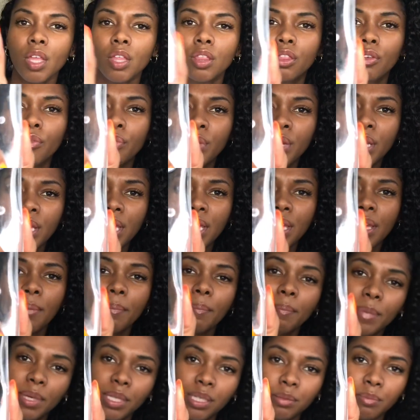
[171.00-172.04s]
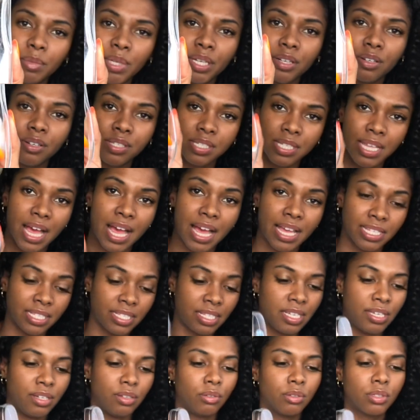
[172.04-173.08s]
three millimeter size
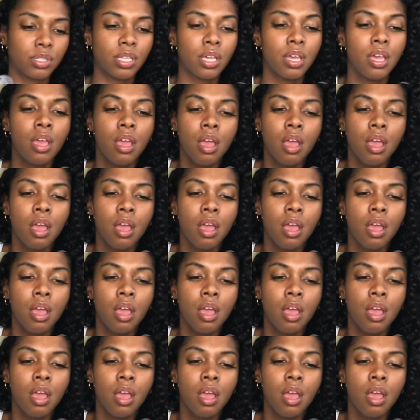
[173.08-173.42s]
needles,